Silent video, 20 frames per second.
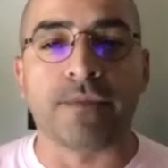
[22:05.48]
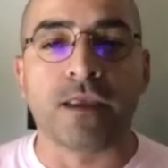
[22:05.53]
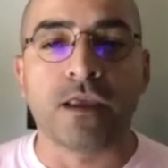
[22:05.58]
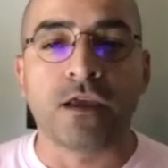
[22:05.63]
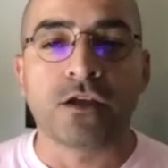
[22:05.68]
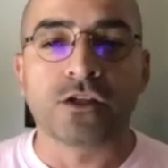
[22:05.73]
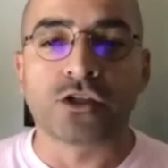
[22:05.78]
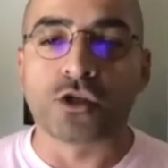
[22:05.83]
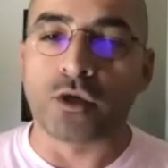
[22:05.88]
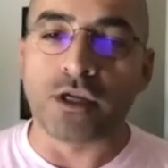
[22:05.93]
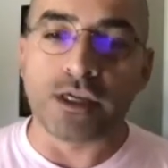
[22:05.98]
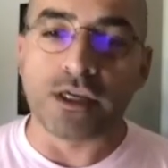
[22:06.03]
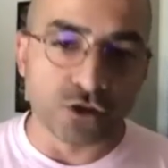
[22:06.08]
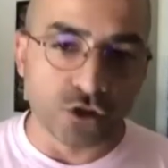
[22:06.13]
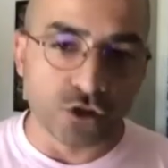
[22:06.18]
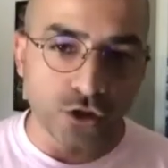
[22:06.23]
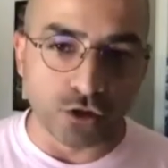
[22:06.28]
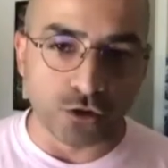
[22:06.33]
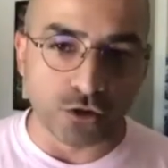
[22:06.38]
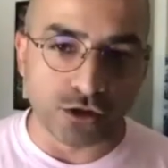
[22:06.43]
So he
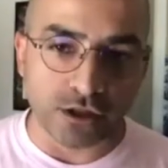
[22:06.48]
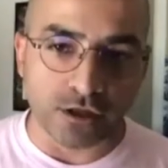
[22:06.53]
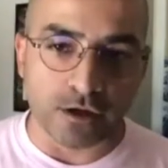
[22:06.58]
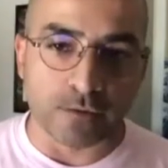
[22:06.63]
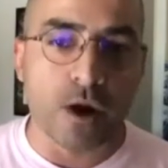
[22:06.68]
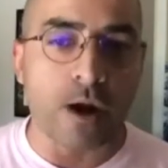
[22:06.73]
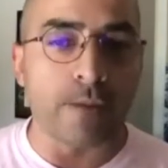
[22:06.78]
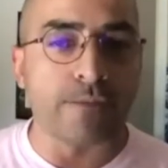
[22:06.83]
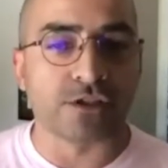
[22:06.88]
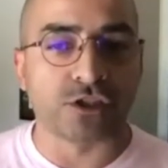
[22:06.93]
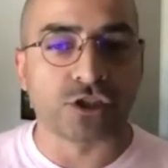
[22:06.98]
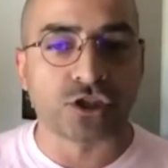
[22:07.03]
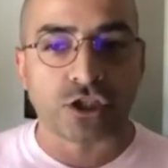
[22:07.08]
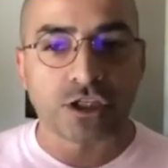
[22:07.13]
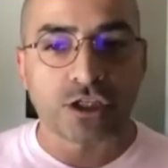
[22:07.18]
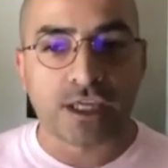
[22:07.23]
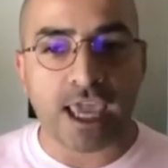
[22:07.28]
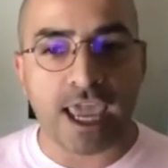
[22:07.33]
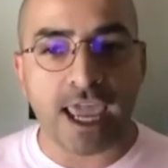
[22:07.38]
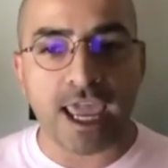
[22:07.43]
introduced a
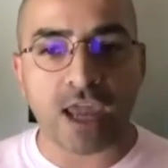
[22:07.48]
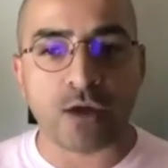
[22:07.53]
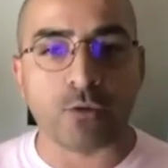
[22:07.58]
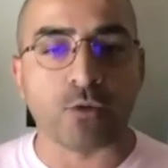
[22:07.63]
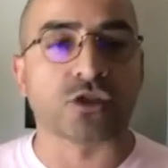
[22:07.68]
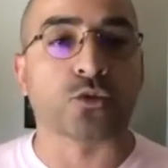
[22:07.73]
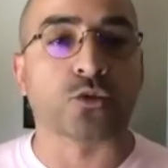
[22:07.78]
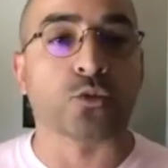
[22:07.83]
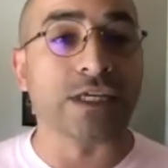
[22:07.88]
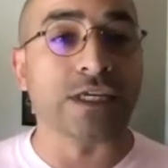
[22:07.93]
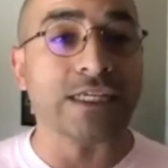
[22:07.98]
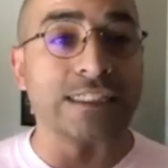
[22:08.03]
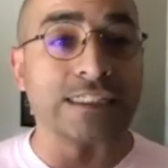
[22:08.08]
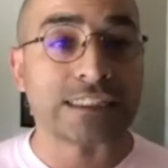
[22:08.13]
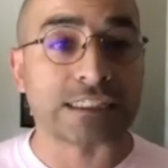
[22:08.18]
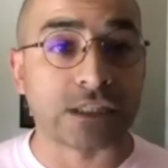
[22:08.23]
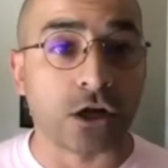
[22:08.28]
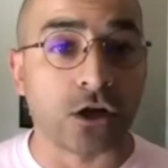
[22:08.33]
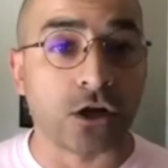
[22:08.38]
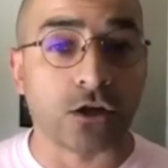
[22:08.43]
Proposition K, which
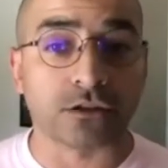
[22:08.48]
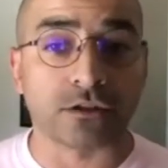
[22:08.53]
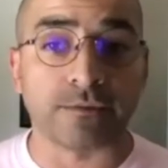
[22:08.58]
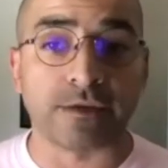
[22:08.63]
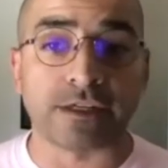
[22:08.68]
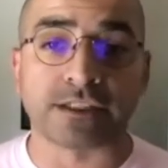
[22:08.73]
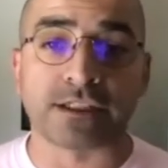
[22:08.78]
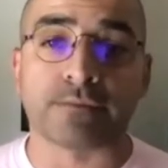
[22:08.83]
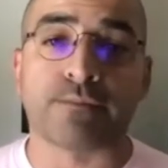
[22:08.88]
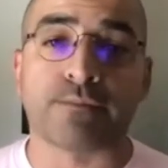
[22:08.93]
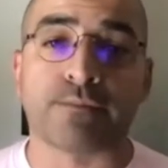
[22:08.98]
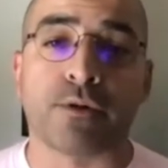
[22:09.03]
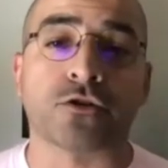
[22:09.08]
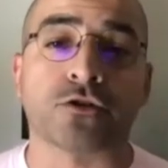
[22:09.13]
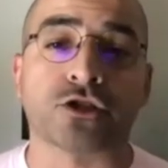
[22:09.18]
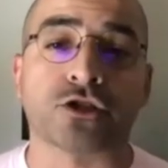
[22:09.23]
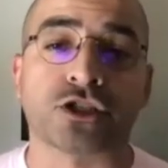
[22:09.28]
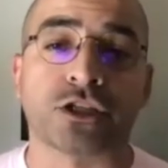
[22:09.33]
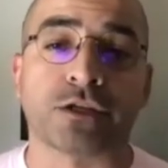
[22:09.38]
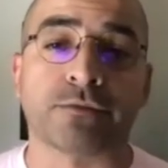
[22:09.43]
reinstalled domestic
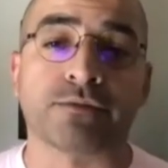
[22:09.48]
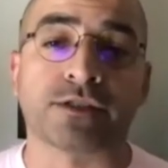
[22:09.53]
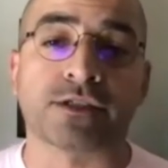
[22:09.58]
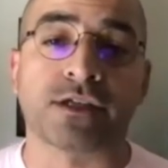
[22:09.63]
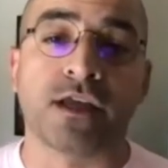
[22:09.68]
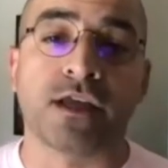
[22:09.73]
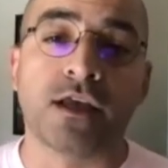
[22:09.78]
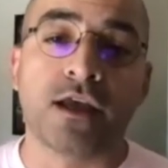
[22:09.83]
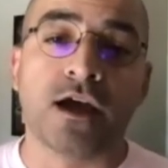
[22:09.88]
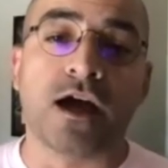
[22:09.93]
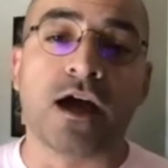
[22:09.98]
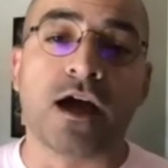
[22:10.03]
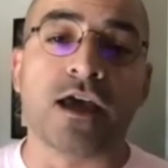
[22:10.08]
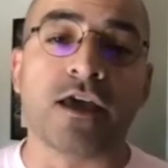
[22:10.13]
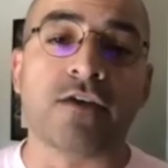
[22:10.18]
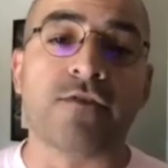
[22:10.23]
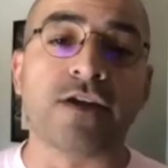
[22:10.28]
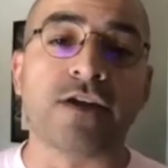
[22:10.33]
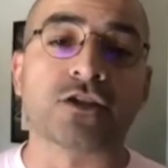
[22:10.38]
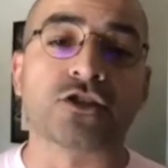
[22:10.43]
partnerships.
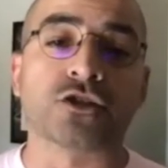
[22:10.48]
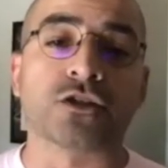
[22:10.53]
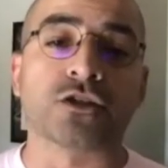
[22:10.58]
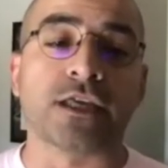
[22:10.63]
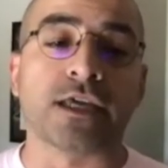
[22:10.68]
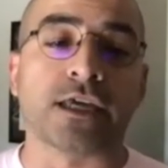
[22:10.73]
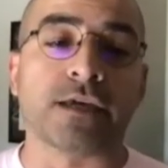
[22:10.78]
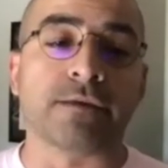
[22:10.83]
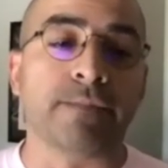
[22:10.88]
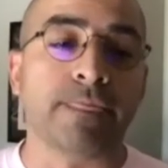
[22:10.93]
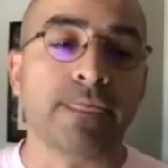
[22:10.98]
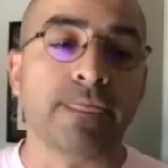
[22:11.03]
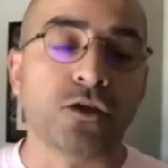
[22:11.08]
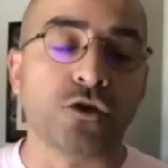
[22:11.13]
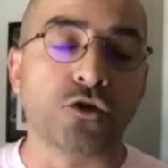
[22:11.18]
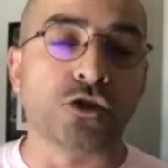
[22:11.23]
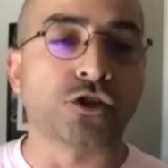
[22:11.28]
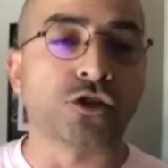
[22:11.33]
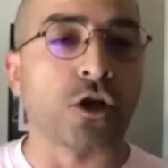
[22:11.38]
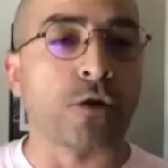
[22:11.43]
Eventually,
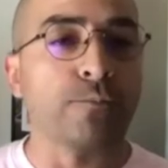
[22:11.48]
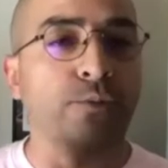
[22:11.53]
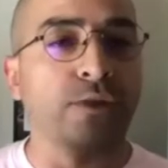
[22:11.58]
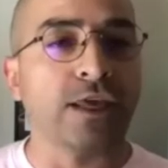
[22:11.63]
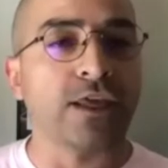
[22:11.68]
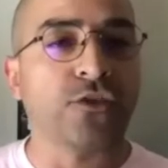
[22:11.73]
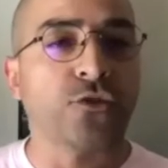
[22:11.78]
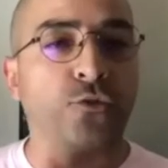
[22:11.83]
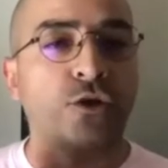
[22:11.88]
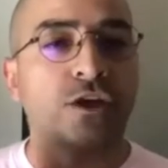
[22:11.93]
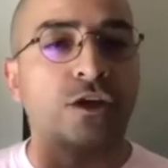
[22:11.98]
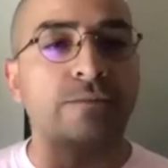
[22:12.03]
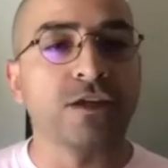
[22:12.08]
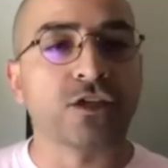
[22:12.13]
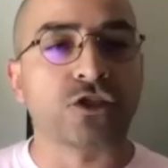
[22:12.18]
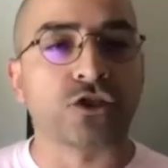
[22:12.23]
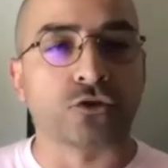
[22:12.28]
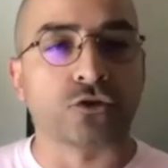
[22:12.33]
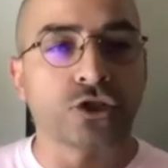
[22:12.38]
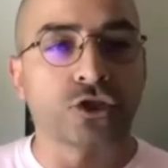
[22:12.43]
you start playing
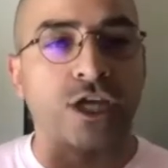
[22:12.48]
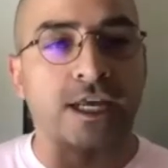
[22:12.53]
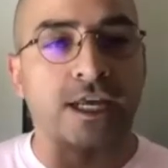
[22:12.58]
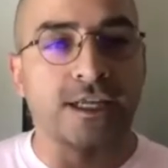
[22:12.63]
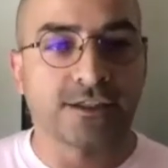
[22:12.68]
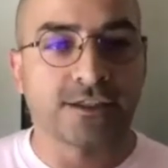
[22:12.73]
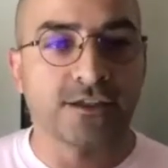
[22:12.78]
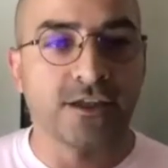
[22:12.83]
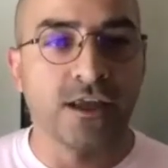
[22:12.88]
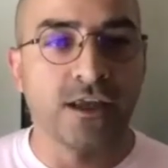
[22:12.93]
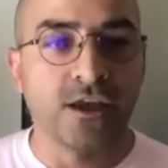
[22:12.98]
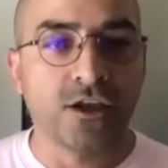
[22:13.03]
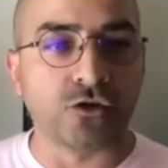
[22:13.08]
three-dimensional chess.